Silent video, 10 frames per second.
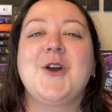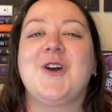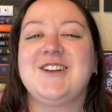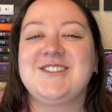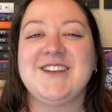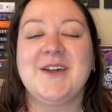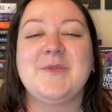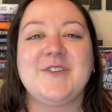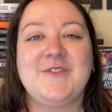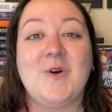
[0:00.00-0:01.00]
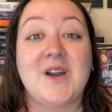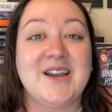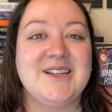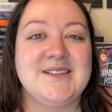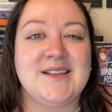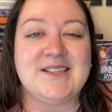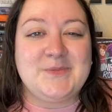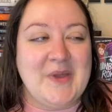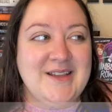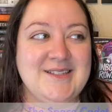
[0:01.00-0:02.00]
Question number four is
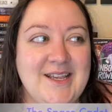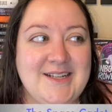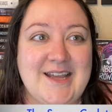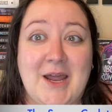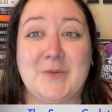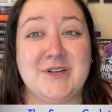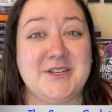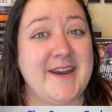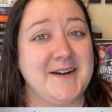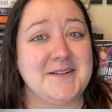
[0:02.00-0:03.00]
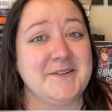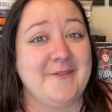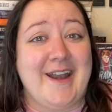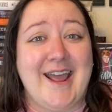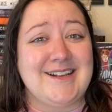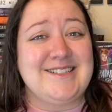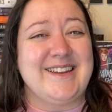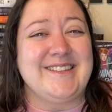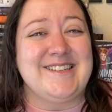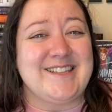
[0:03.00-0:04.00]
Space Cadet. Which character would
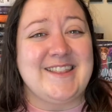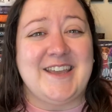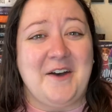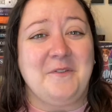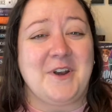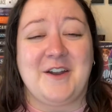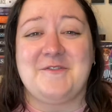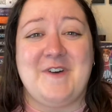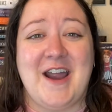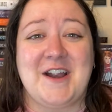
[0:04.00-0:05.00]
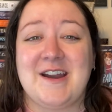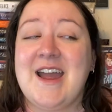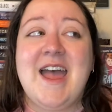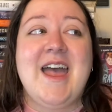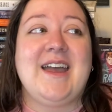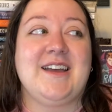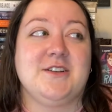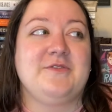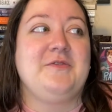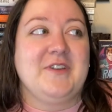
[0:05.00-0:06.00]
accidentally set the oven on fire?
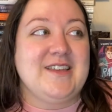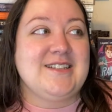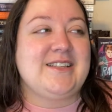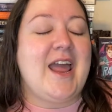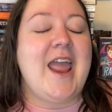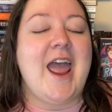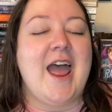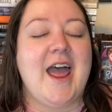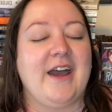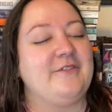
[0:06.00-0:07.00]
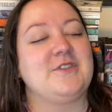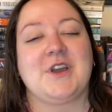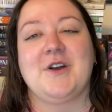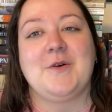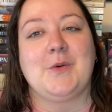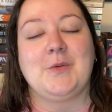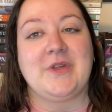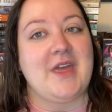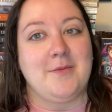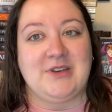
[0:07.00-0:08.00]
And for this, I have to go
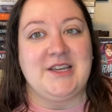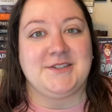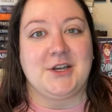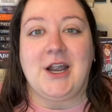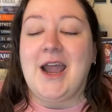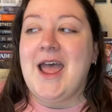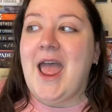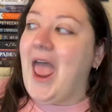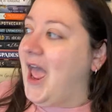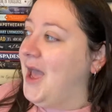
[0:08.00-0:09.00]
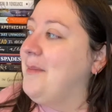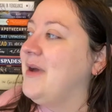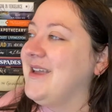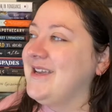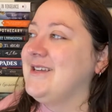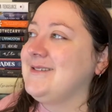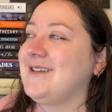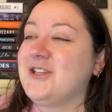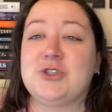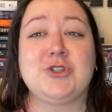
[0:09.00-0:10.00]
with Ebenezer. Eb is
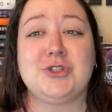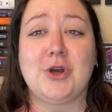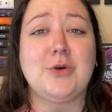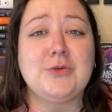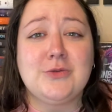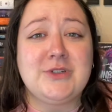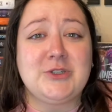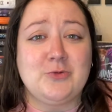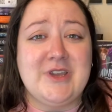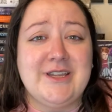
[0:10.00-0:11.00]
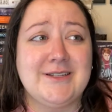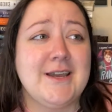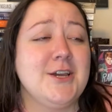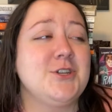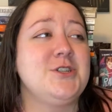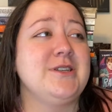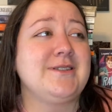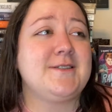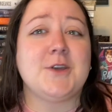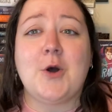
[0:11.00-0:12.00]
so sweet. She's
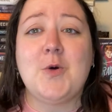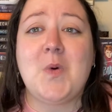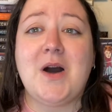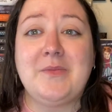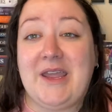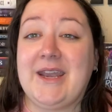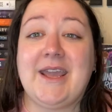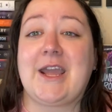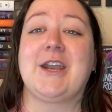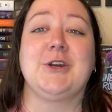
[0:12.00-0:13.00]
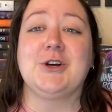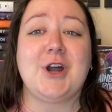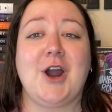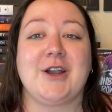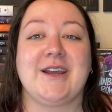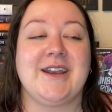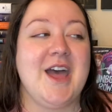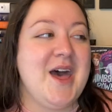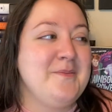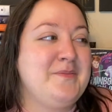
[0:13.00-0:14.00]
so well-meaning and good-hearted,
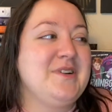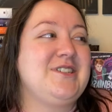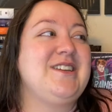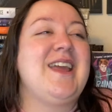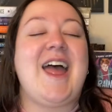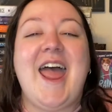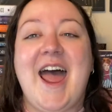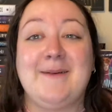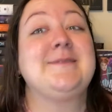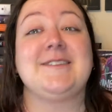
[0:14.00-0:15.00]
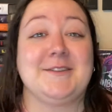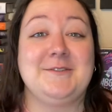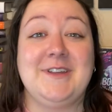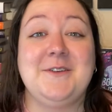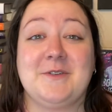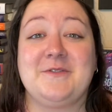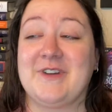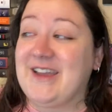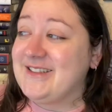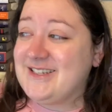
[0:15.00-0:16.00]
but she absolutely would
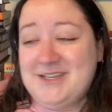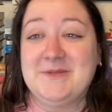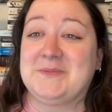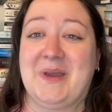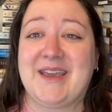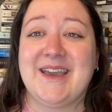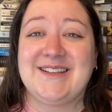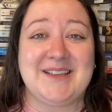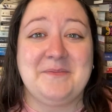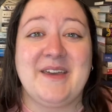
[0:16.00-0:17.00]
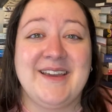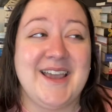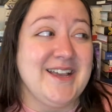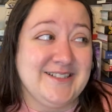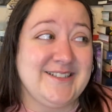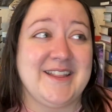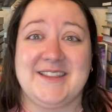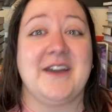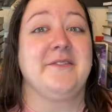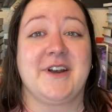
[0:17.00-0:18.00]
forget that she was baking something and set
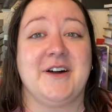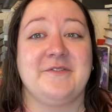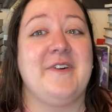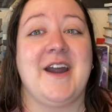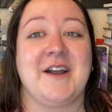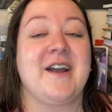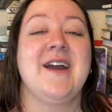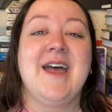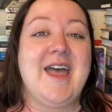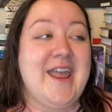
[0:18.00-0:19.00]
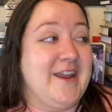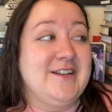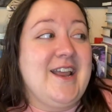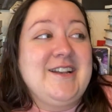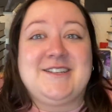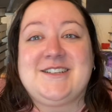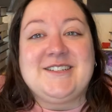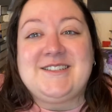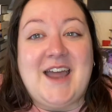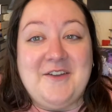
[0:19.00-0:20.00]
the oven on fire. It, it
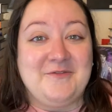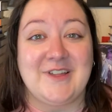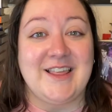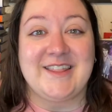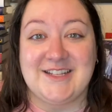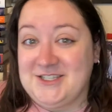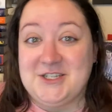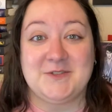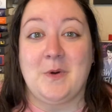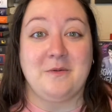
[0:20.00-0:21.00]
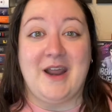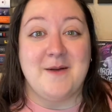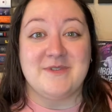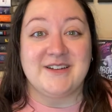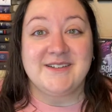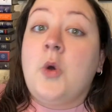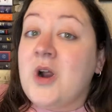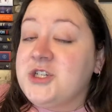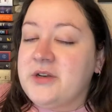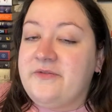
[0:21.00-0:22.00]
just, I feel like that's just what would happen.
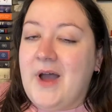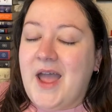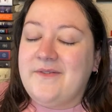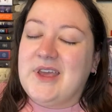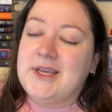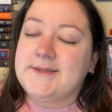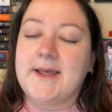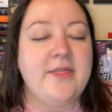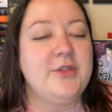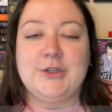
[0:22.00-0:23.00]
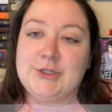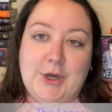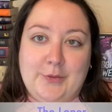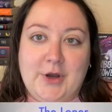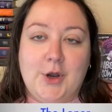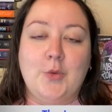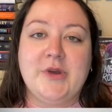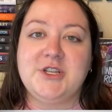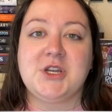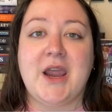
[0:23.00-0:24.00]
Question five is the Loner.
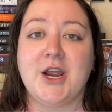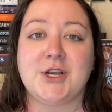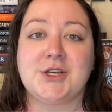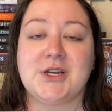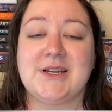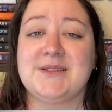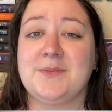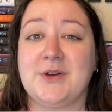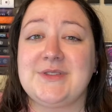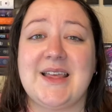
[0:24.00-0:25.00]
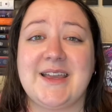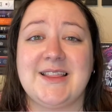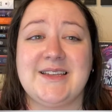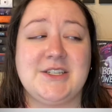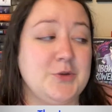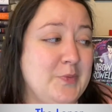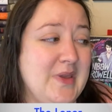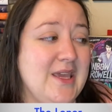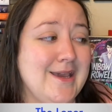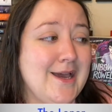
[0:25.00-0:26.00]
Which character is most likely to
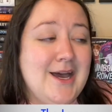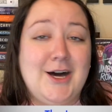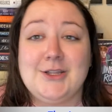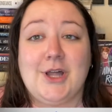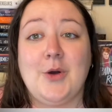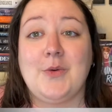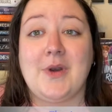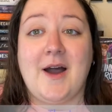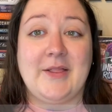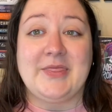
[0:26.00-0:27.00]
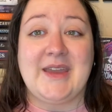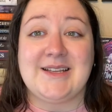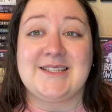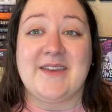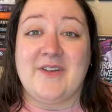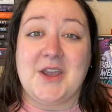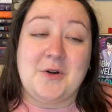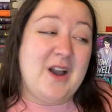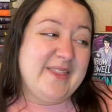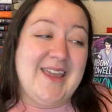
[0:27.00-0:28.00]
be alone on Thanksgiving
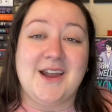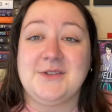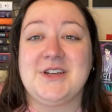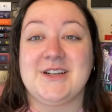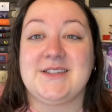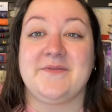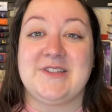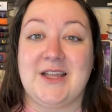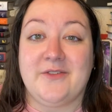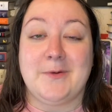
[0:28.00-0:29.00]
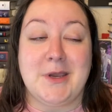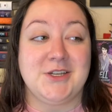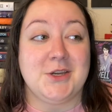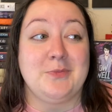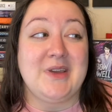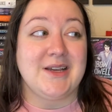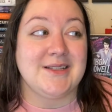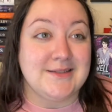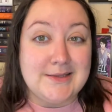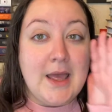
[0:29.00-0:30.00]
or on the outskirts of the celebration?
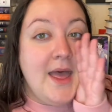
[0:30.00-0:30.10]
Because,